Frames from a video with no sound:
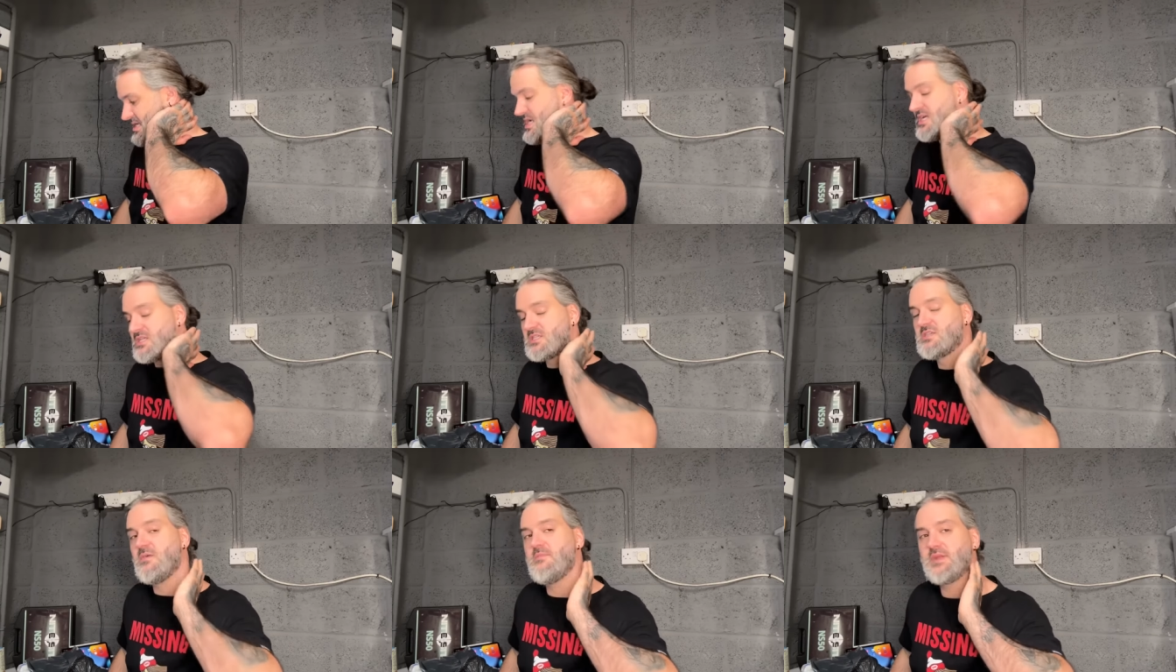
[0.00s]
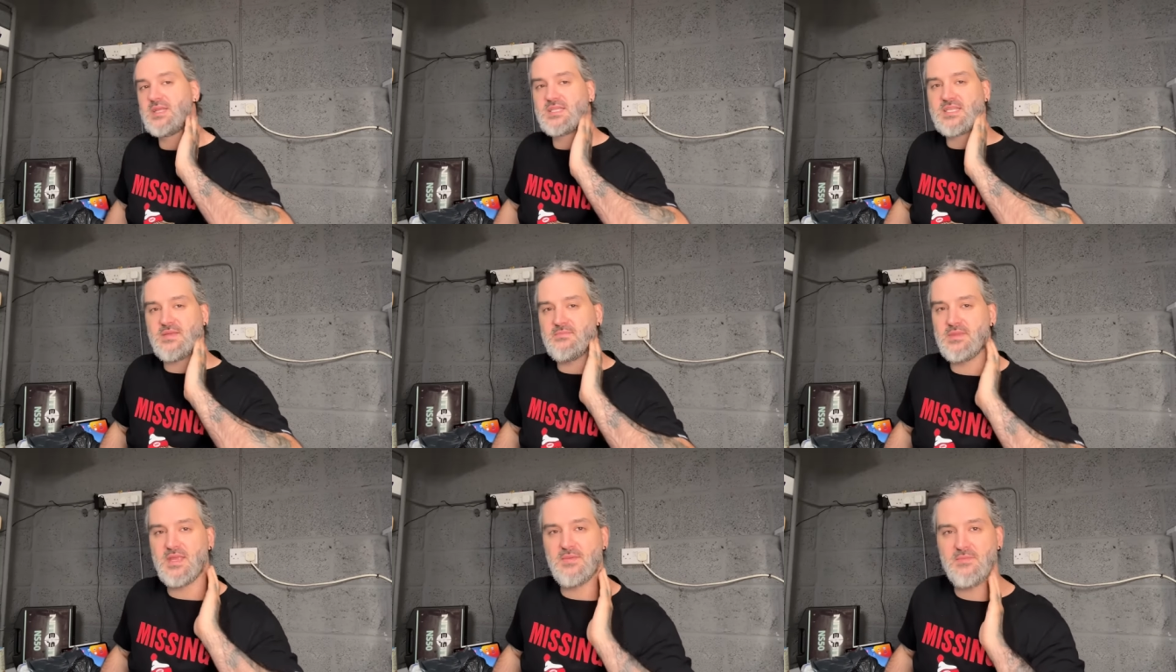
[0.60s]
Somebody sent
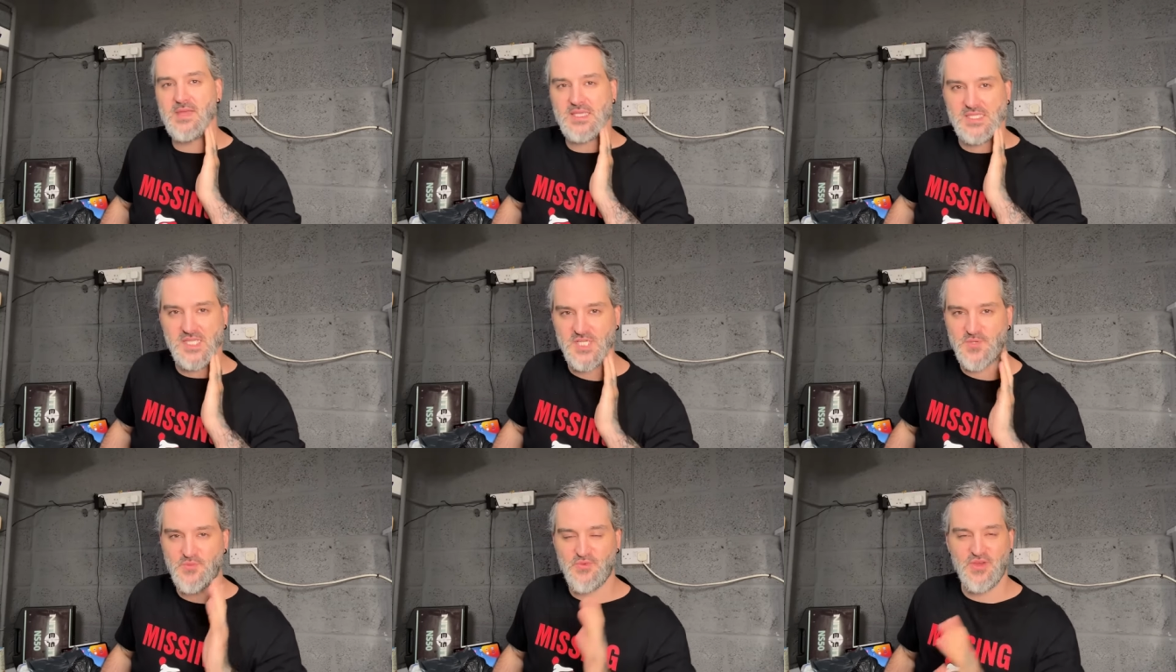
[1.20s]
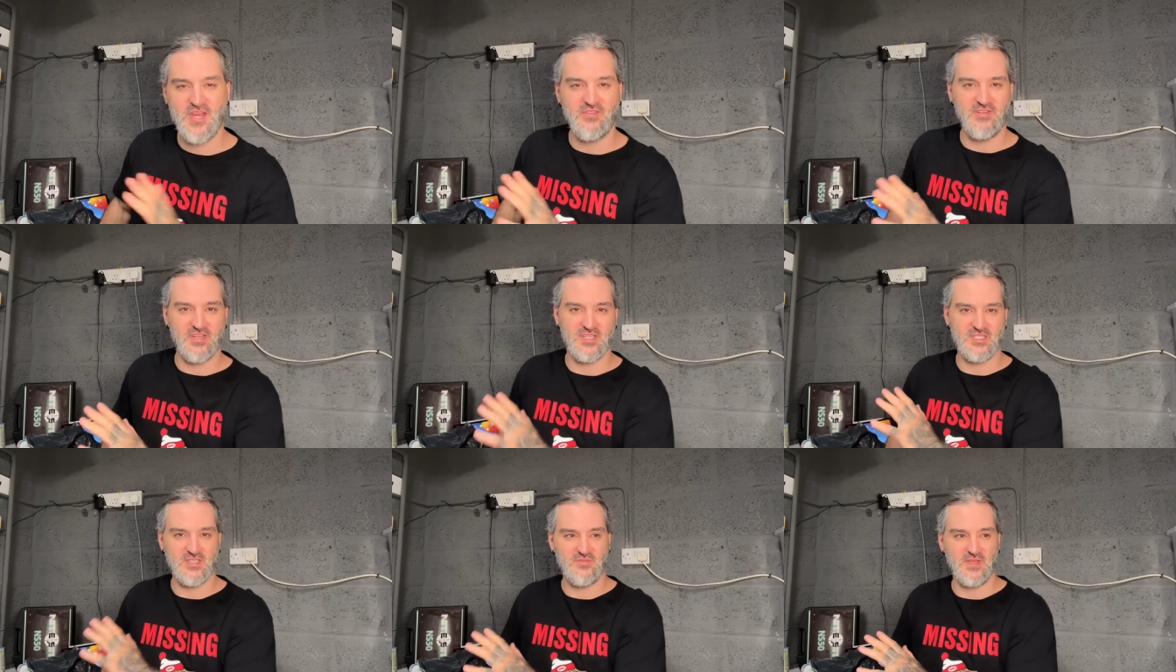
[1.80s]
me a message
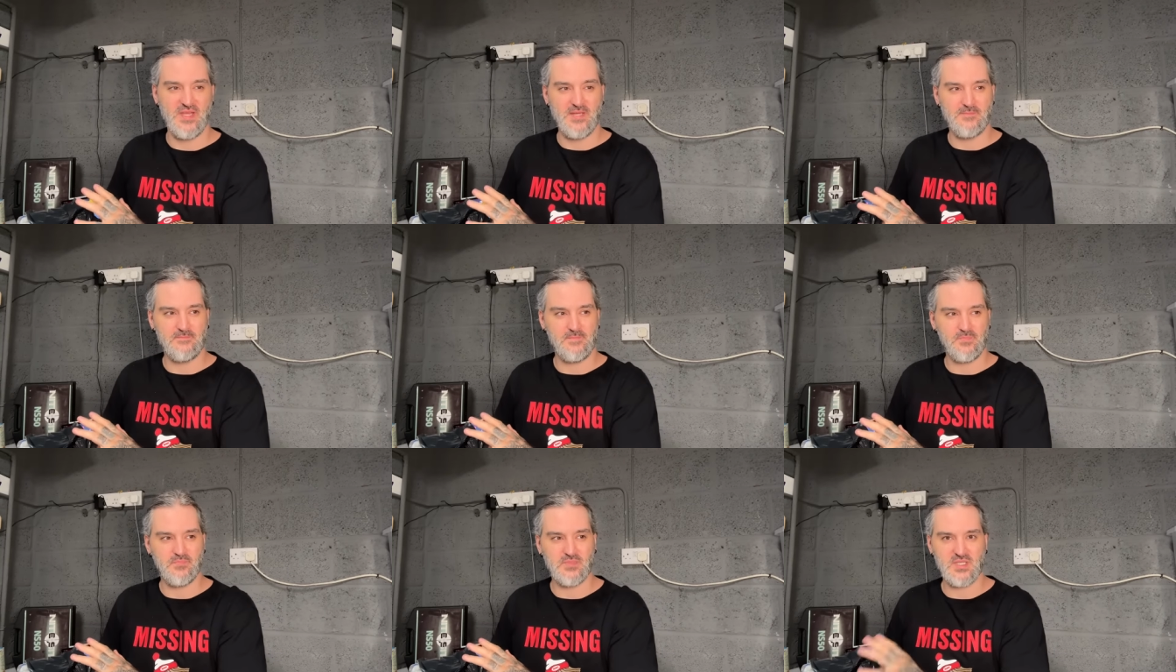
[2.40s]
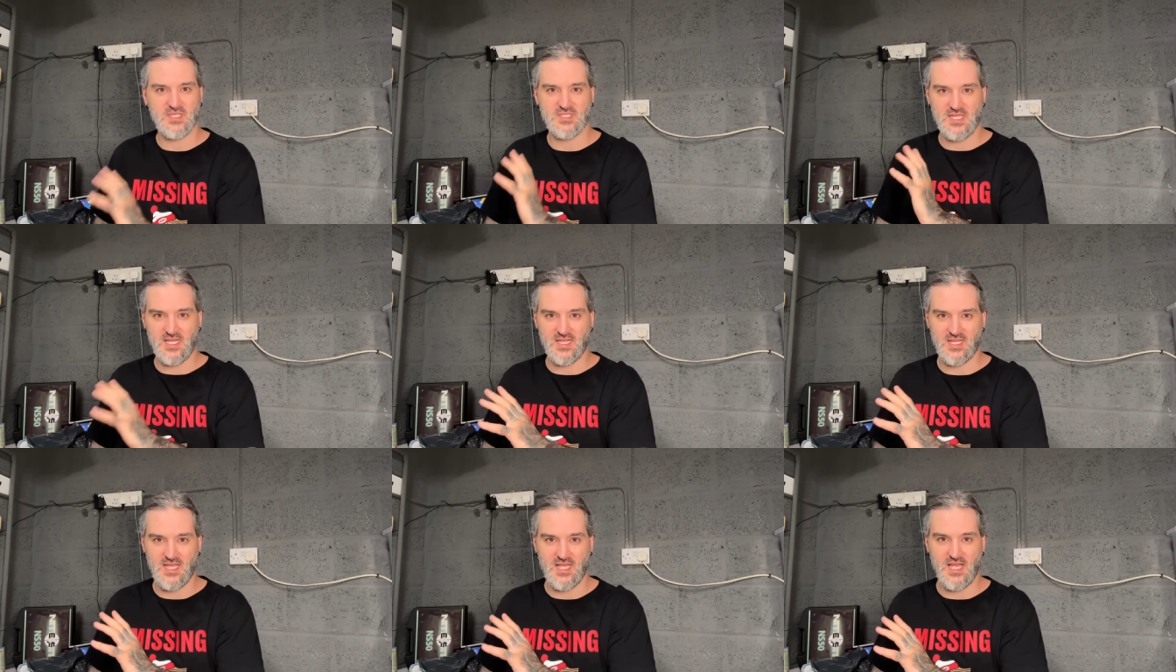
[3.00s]
previous to me
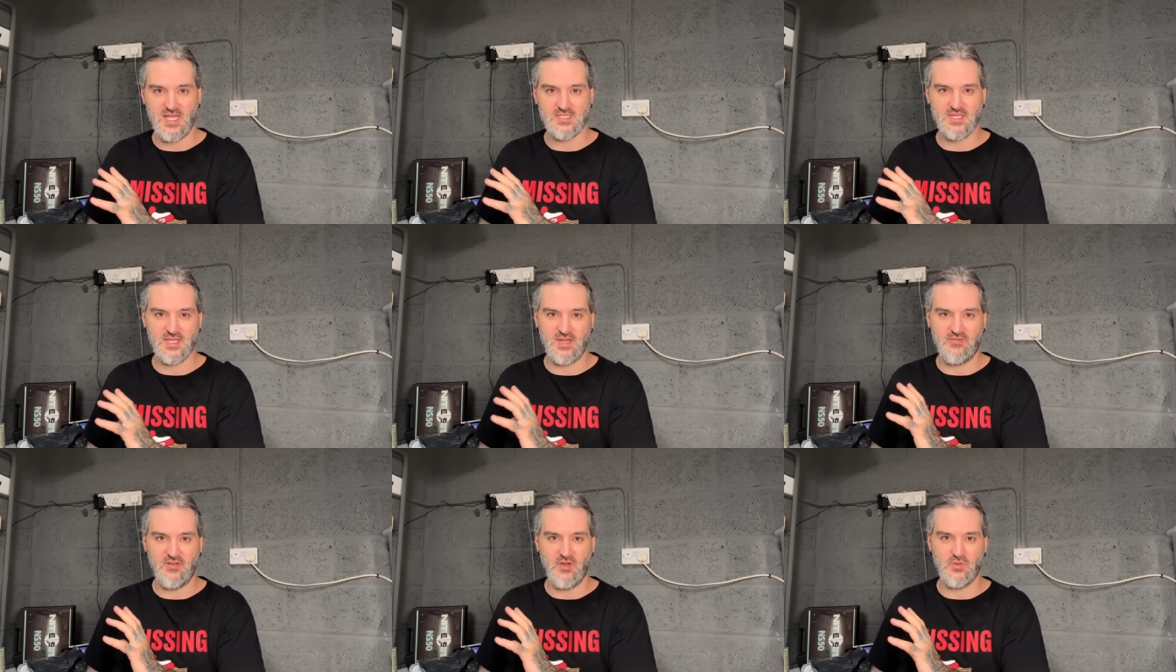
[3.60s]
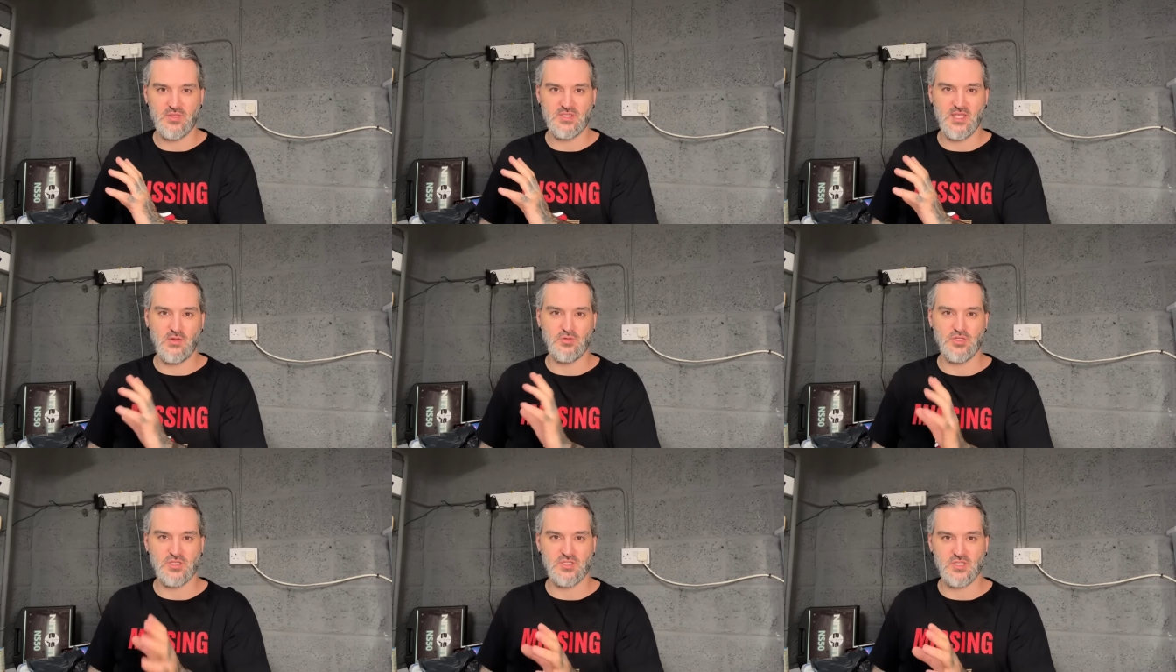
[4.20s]
selling that, asking if I would sell
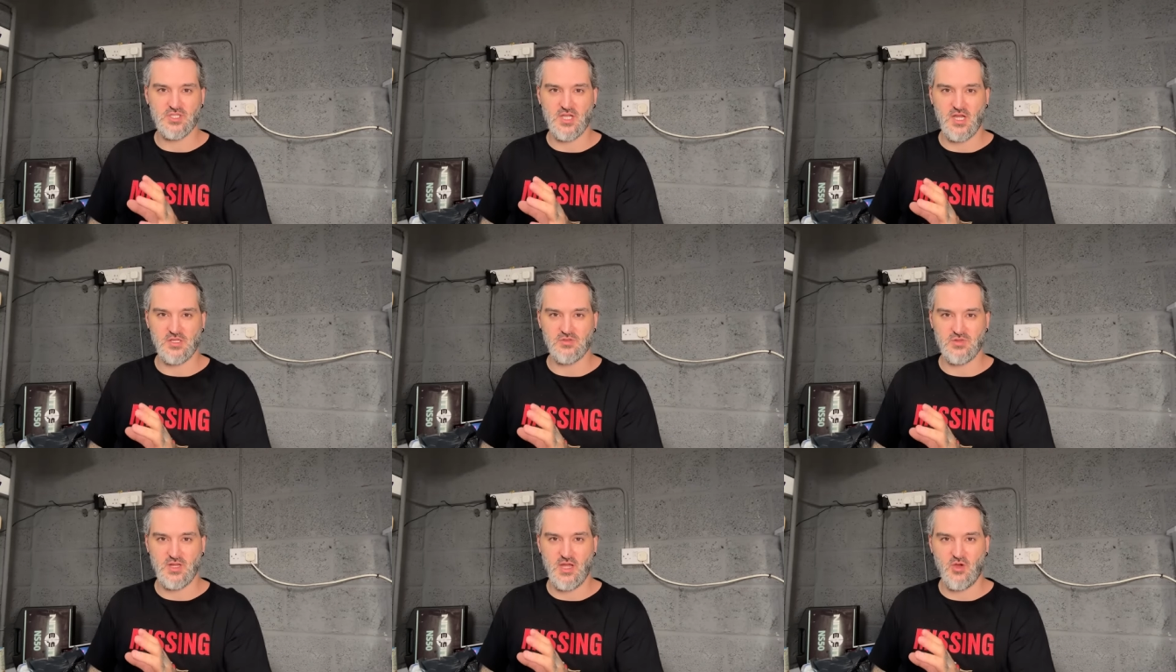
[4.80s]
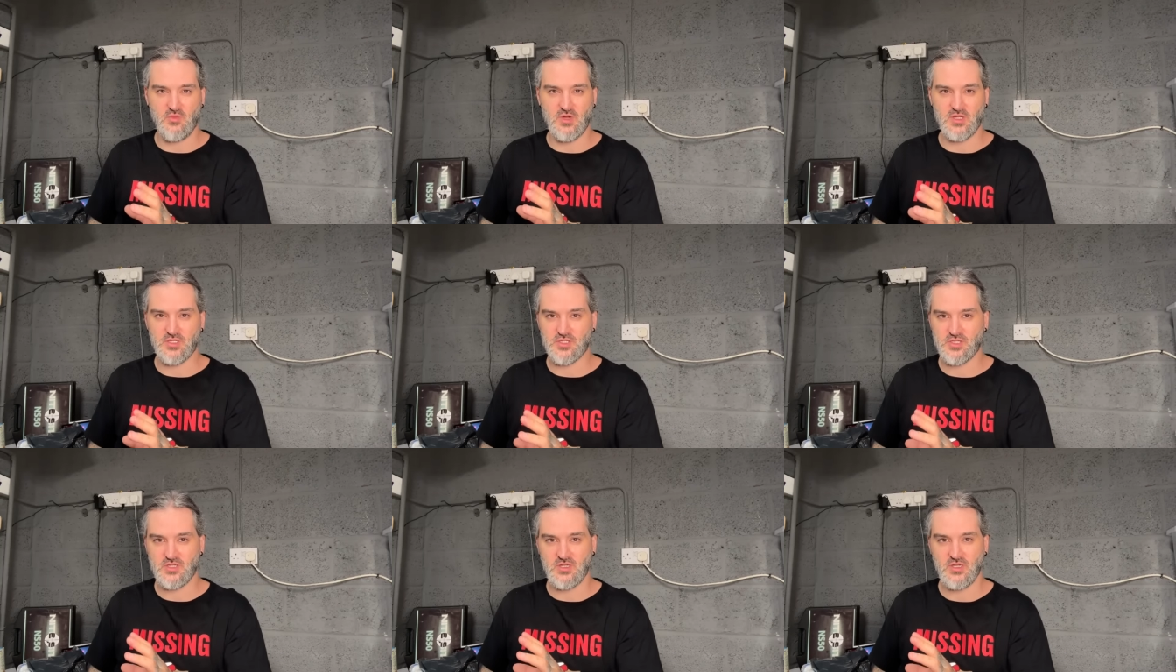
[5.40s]
just the charger and how
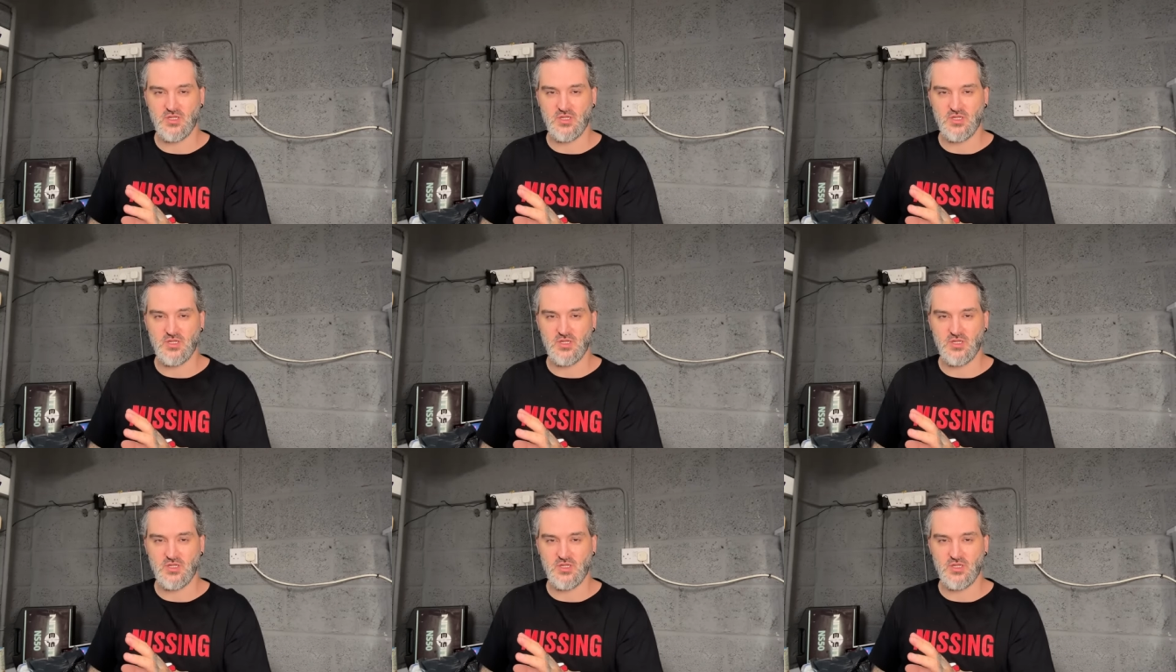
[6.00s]
much.